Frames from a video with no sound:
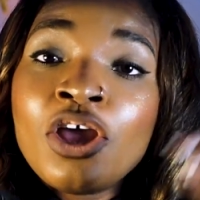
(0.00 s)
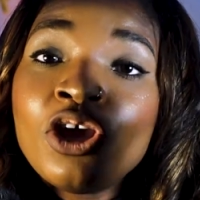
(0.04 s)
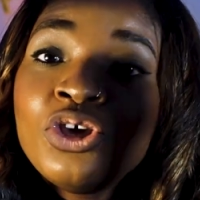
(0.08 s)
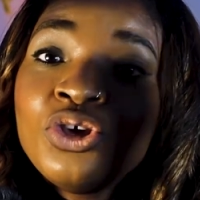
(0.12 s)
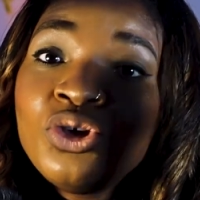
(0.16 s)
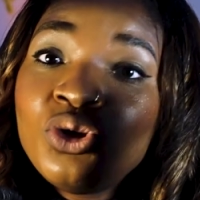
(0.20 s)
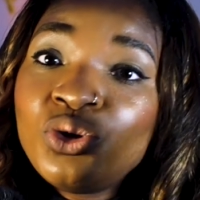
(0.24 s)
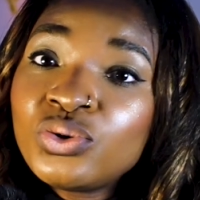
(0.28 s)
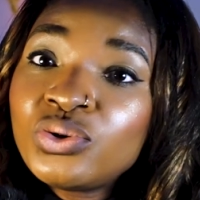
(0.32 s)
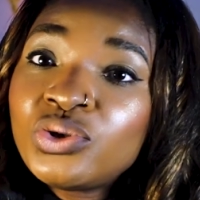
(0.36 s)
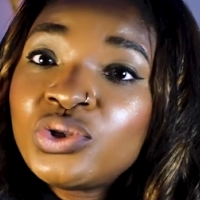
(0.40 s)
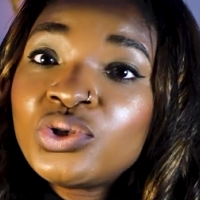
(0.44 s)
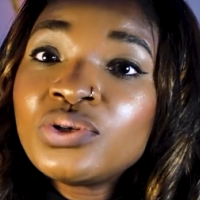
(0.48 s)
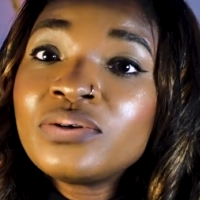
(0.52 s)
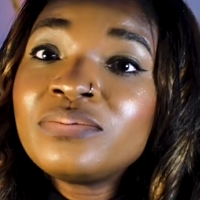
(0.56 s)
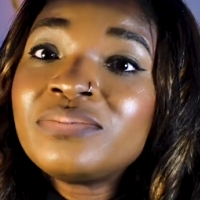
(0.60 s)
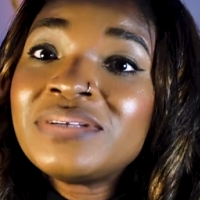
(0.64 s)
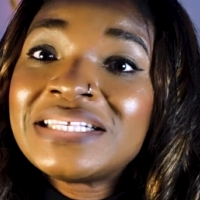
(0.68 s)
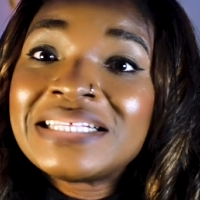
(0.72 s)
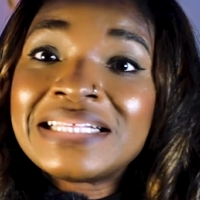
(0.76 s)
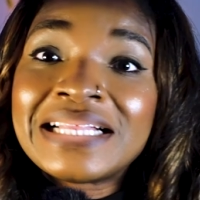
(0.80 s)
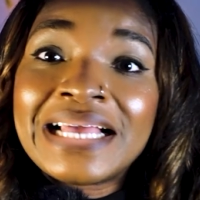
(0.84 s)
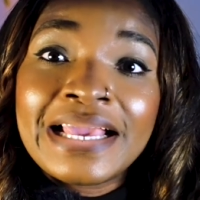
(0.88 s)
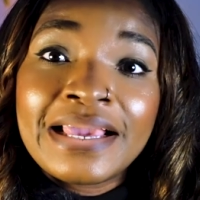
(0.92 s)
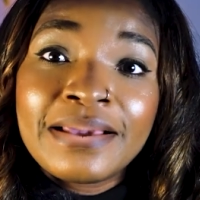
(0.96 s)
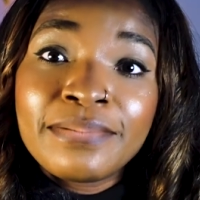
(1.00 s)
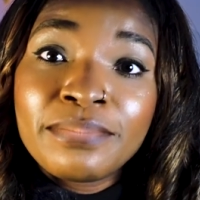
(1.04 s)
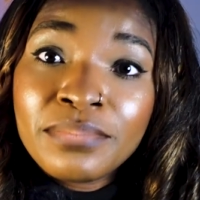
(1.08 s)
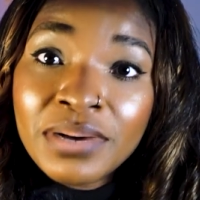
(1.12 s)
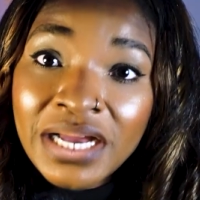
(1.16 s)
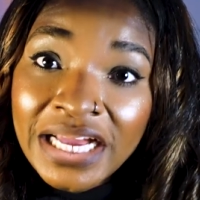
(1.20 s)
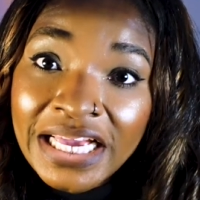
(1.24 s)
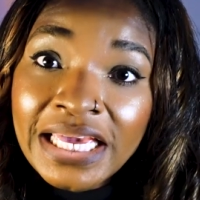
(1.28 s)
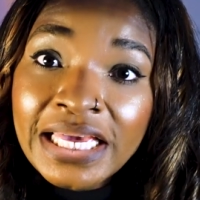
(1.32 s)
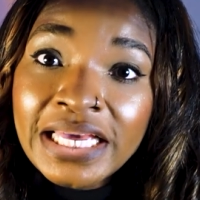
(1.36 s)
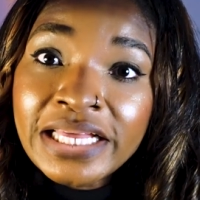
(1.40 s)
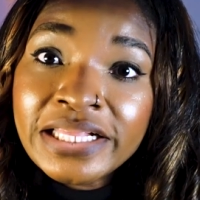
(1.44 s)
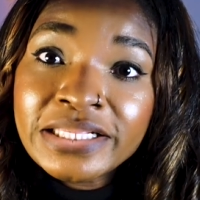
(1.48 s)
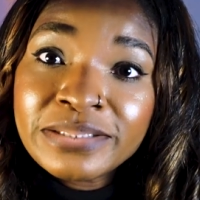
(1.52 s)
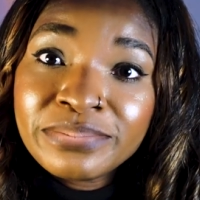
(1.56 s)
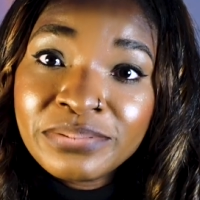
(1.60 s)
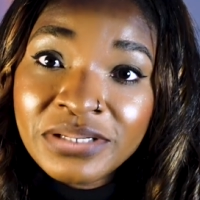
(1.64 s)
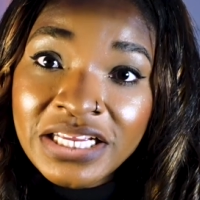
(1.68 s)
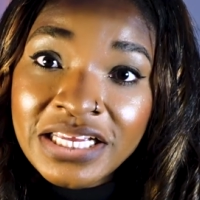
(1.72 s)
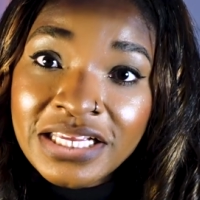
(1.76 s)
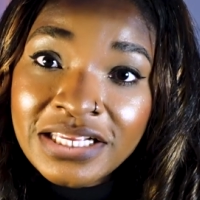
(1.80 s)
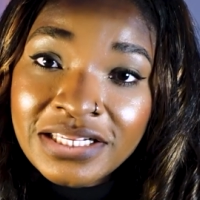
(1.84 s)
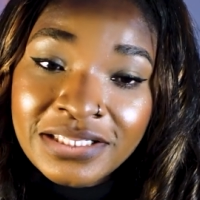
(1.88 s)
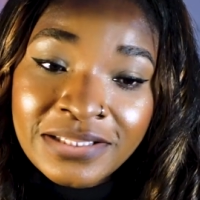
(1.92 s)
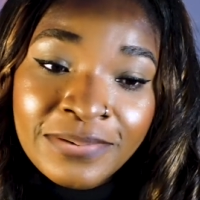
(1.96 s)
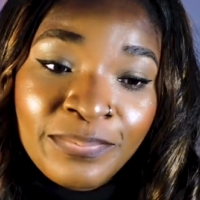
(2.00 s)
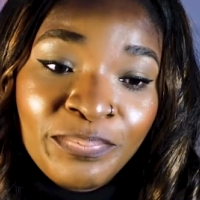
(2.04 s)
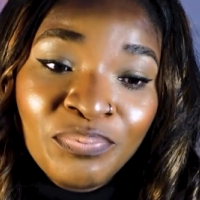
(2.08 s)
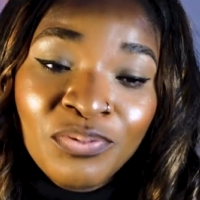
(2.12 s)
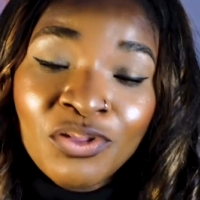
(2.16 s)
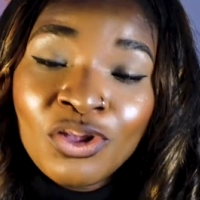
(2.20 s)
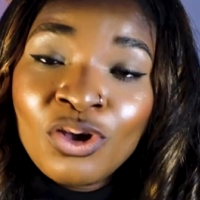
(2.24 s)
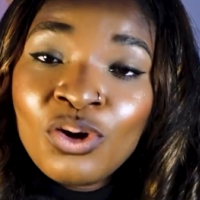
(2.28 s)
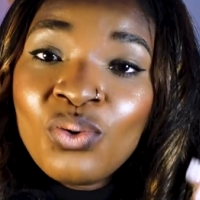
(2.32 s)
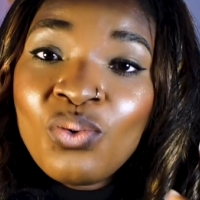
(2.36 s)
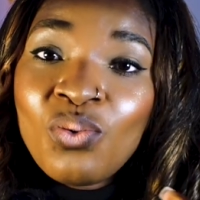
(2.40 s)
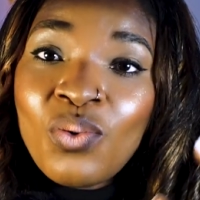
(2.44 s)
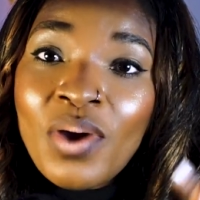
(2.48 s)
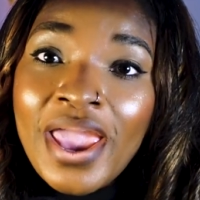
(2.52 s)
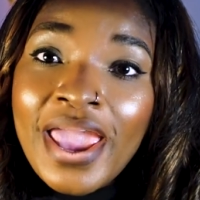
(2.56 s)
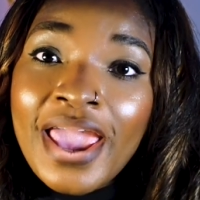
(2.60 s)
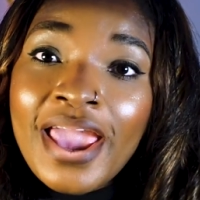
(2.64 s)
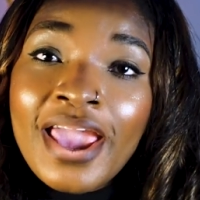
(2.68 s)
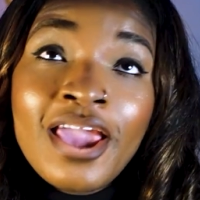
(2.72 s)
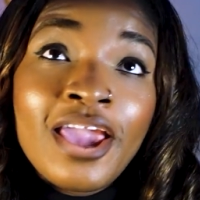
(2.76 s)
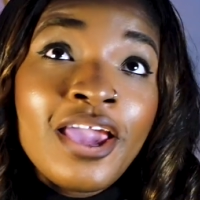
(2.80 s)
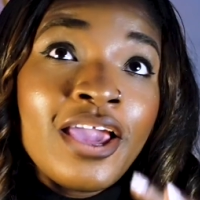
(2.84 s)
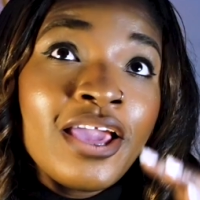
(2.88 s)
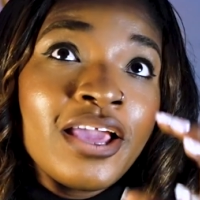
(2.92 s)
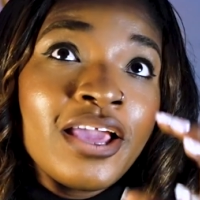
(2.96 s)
YouTube is like marketplace, where